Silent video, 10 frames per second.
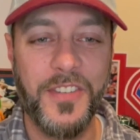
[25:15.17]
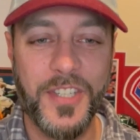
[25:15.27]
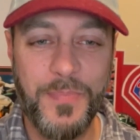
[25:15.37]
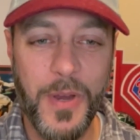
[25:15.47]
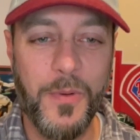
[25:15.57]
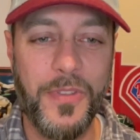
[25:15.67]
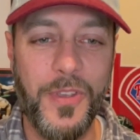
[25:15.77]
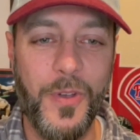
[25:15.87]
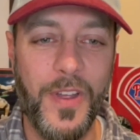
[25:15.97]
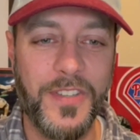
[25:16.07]
speak with
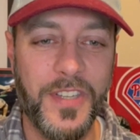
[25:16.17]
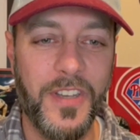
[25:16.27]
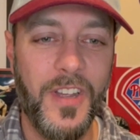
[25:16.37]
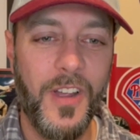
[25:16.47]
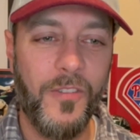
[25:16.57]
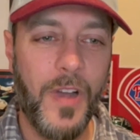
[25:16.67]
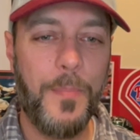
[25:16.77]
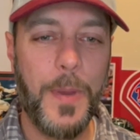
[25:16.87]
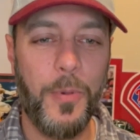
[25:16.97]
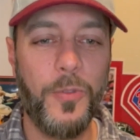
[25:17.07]
you and to let
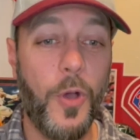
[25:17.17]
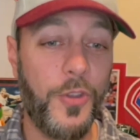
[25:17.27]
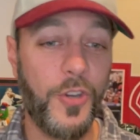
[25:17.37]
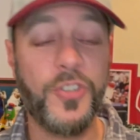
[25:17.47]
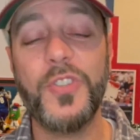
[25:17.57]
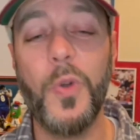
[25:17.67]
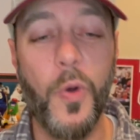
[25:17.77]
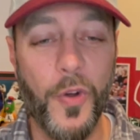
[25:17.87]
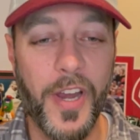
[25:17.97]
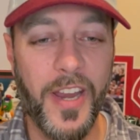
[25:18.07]
people know your
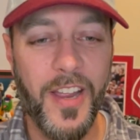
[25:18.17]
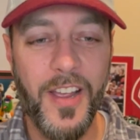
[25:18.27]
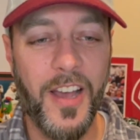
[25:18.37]
story,